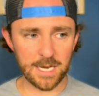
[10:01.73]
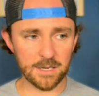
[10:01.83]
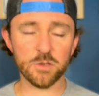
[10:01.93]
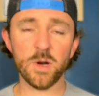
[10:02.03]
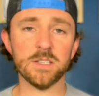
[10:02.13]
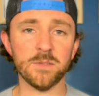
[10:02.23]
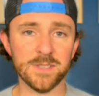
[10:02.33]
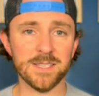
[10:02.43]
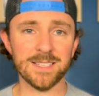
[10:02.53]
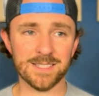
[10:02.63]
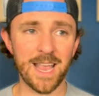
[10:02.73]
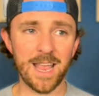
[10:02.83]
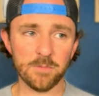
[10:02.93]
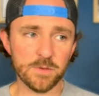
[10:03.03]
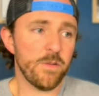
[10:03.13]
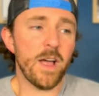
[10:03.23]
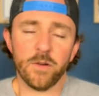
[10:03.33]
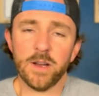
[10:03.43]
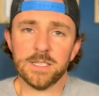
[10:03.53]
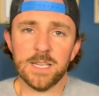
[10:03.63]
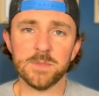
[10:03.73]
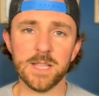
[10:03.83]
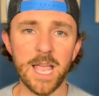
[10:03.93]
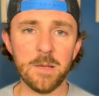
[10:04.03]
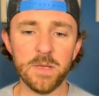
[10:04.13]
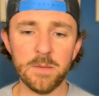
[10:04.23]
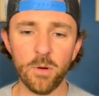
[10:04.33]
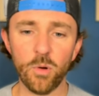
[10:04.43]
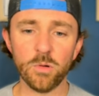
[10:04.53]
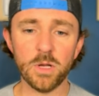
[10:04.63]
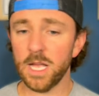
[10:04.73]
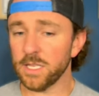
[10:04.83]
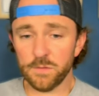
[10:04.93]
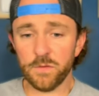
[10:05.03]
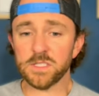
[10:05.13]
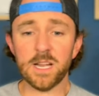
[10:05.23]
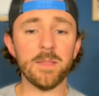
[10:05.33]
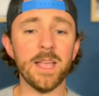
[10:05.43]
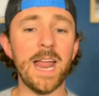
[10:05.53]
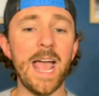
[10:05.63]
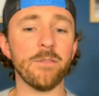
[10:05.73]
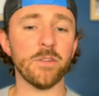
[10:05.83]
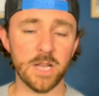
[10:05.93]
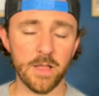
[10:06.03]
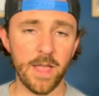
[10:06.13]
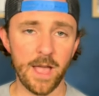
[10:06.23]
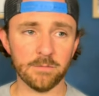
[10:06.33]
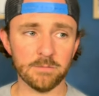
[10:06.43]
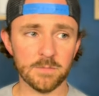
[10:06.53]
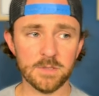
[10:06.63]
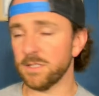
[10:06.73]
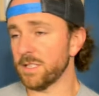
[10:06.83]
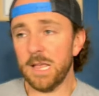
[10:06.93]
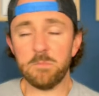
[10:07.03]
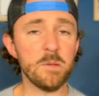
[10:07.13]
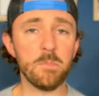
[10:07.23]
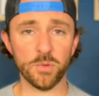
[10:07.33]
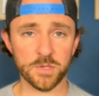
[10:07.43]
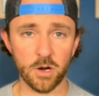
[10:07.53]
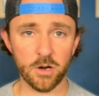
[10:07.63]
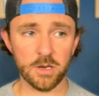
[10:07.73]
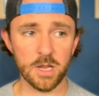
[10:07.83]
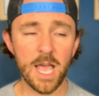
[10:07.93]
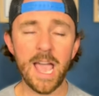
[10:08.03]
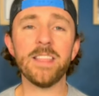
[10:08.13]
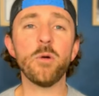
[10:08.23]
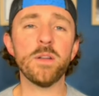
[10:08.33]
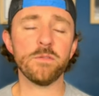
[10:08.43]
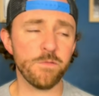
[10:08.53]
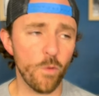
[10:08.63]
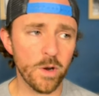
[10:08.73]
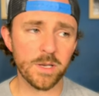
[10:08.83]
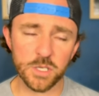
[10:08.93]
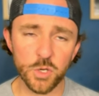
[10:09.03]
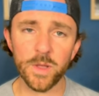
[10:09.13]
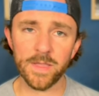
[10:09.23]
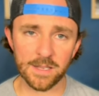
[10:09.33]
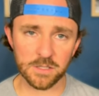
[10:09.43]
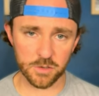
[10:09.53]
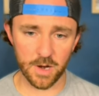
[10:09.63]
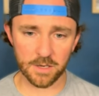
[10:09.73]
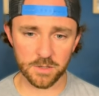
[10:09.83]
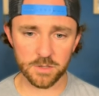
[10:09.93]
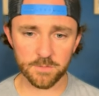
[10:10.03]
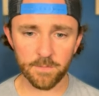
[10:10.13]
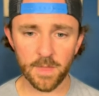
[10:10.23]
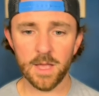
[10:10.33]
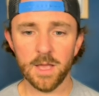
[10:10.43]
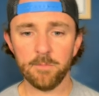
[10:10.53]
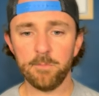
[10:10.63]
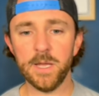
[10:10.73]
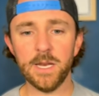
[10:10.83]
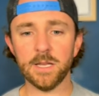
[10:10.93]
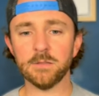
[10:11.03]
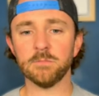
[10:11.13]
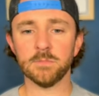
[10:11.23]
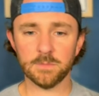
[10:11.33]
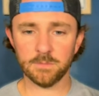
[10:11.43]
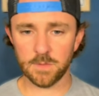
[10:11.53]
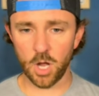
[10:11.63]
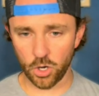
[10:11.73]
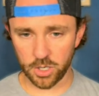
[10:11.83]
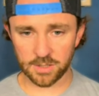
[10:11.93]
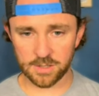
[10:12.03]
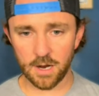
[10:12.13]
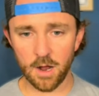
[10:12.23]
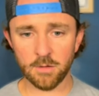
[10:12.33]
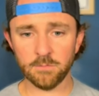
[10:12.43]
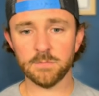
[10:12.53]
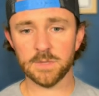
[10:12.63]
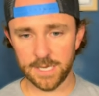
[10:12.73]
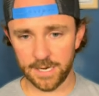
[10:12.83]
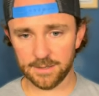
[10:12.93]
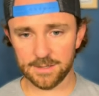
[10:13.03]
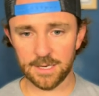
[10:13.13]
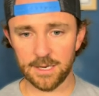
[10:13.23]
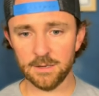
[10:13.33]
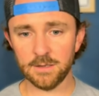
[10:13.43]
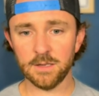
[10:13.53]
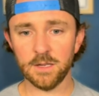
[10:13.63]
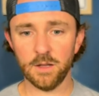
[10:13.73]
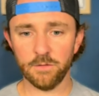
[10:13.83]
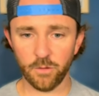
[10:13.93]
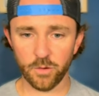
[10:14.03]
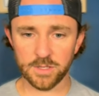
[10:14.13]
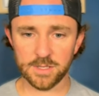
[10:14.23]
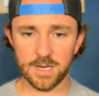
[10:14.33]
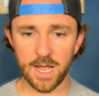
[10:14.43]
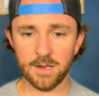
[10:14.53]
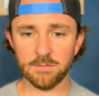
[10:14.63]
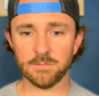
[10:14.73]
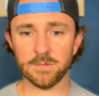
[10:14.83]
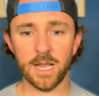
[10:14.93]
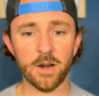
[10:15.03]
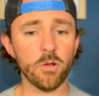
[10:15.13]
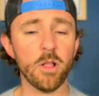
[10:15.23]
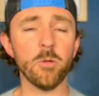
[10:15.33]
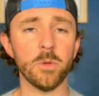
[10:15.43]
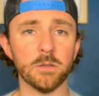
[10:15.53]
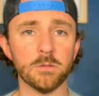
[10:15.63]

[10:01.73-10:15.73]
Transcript: stretch of six games, five ranked teams in the AP poll. It's the first time they had ever done that since the AP poll started. And they went 4-2 in that stretch, beating Arkansas, Tennessee, Florida State, and Oklahoma.